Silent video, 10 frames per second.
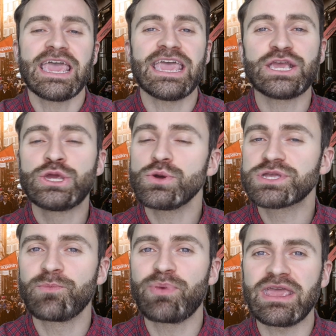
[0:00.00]
It
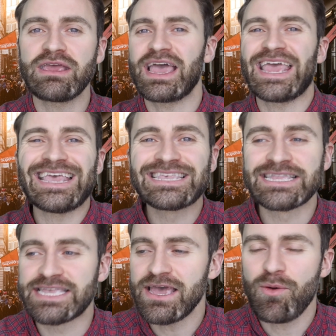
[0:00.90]
used to be
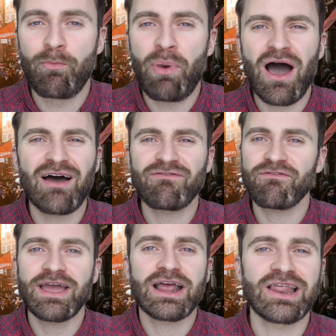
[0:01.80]
isn't it, but
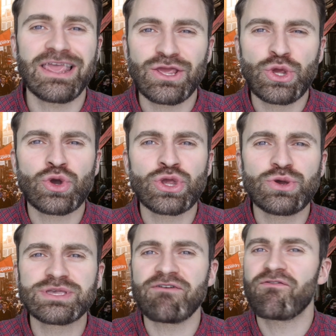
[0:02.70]
frankly, you can
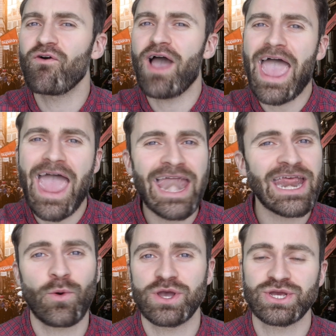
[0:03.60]
use it for
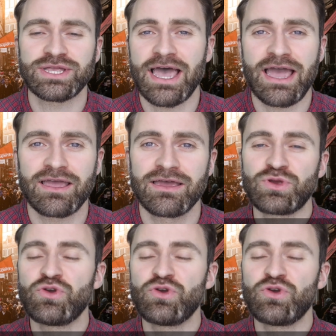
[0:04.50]
any question tag.